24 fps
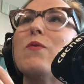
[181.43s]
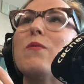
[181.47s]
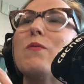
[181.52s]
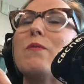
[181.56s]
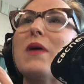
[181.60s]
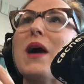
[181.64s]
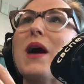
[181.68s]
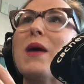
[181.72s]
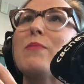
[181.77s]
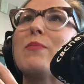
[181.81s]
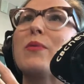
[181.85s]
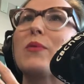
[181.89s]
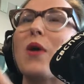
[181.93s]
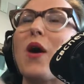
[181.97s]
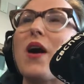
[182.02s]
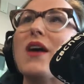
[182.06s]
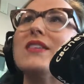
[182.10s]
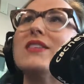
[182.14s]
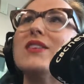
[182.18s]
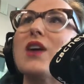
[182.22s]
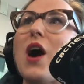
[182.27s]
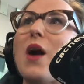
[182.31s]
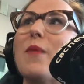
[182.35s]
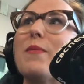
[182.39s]
a, a
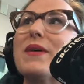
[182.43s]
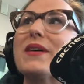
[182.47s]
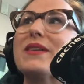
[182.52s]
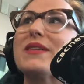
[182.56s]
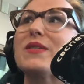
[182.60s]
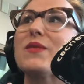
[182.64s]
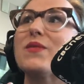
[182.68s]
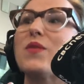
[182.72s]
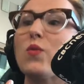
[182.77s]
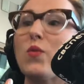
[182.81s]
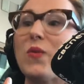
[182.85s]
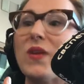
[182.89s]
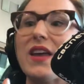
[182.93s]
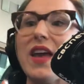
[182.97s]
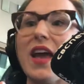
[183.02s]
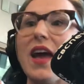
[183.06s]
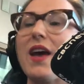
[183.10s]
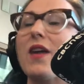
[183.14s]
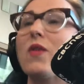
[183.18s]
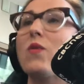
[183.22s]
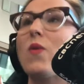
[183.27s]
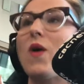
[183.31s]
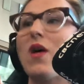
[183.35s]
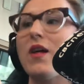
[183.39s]
broad topic so that we
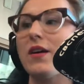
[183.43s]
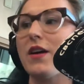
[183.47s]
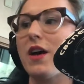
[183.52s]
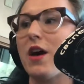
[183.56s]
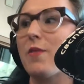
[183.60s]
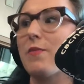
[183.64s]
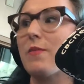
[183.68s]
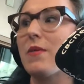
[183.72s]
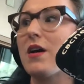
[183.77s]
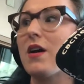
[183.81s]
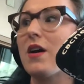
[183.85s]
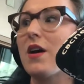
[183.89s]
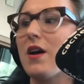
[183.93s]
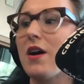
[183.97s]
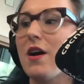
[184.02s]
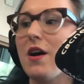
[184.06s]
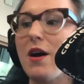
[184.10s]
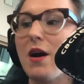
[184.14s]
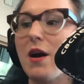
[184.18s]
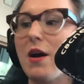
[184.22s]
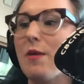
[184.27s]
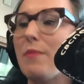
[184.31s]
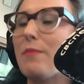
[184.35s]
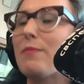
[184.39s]
can welcome
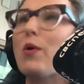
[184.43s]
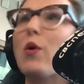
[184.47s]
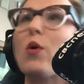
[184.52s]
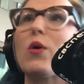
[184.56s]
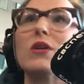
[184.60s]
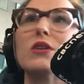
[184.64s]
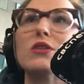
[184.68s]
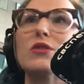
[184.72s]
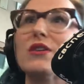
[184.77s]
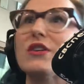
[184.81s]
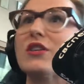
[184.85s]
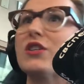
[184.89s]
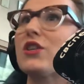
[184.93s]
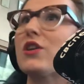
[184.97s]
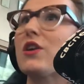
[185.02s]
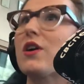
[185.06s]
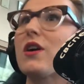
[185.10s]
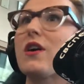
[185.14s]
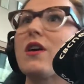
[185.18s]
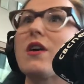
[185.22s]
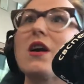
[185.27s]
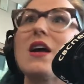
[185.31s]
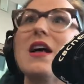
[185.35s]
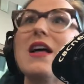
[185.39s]

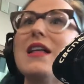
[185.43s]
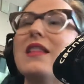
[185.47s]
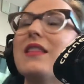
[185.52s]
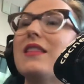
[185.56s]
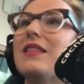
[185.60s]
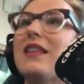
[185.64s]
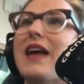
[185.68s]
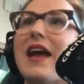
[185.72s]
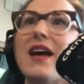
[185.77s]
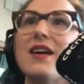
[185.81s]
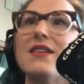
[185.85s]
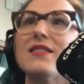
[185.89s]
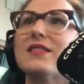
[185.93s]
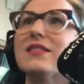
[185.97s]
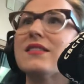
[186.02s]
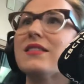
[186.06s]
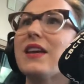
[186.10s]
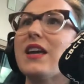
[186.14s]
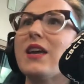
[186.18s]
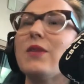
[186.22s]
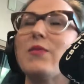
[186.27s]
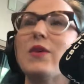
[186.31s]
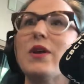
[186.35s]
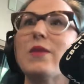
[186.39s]
portraiture,
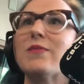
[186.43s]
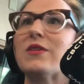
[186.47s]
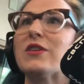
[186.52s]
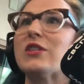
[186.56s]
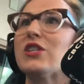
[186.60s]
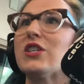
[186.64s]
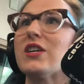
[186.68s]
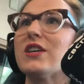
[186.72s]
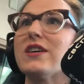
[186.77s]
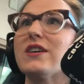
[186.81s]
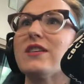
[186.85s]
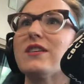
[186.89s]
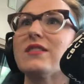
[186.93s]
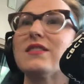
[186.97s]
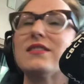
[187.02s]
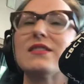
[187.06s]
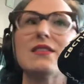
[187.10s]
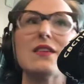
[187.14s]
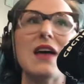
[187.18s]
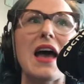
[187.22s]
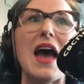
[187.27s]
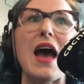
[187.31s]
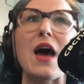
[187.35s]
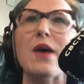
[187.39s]
landscape
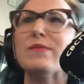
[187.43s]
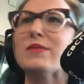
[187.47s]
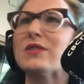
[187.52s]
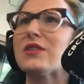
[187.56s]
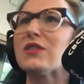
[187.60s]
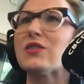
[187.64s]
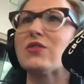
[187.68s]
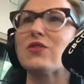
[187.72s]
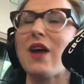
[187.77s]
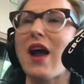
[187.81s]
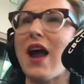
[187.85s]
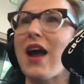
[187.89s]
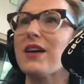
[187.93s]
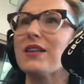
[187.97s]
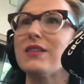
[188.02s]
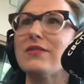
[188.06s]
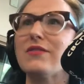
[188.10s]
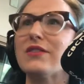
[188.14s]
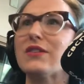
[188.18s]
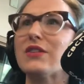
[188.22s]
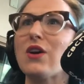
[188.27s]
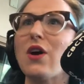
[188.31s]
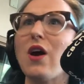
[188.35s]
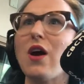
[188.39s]
images, abstract
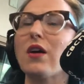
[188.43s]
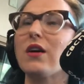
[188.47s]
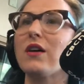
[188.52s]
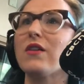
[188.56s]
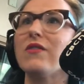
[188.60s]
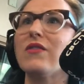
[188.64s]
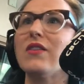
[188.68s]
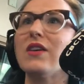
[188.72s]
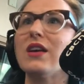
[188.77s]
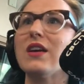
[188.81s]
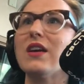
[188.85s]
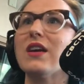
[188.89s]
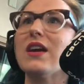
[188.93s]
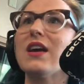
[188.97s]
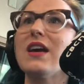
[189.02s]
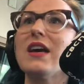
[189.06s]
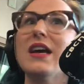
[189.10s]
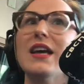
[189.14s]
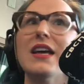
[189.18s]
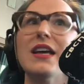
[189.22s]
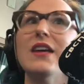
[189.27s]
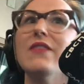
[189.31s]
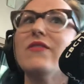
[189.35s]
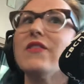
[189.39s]
photography,
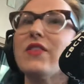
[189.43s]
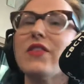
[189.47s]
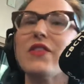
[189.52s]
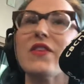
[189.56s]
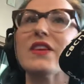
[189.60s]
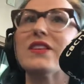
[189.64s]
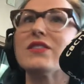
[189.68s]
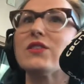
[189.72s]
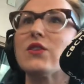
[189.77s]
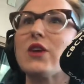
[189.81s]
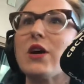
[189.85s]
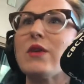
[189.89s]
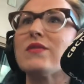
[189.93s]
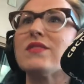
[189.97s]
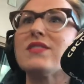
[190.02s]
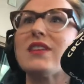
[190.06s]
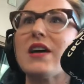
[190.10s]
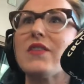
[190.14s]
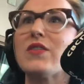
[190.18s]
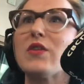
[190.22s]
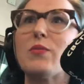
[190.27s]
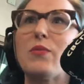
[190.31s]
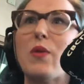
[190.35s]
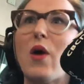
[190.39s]
even things that are
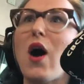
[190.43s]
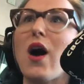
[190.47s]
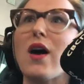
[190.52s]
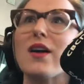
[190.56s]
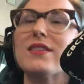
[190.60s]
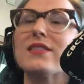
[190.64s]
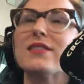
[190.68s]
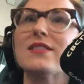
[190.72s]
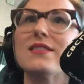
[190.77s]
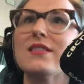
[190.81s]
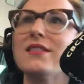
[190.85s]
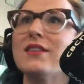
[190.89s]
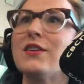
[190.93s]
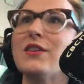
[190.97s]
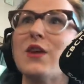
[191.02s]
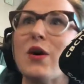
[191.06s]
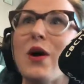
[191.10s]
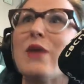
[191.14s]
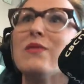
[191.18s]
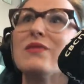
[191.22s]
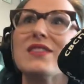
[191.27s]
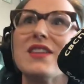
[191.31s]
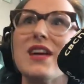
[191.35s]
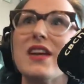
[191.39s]
outside the box, you know,
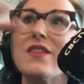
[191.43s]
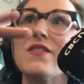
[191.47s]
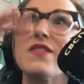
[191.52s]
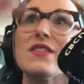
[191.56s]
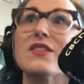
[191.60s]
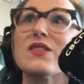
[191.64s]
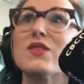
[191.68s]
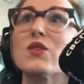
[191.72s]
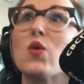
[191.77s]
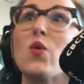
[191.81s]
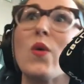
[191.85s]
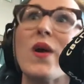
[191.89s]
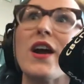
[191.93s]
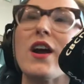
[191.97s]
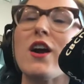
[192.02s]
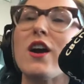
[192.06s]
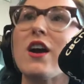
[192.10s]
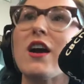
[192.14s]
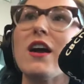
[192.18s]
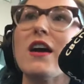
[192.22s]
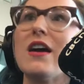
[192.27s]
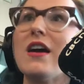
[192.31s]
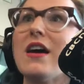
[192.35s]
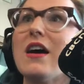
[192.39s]
outside of the
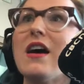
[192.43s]
square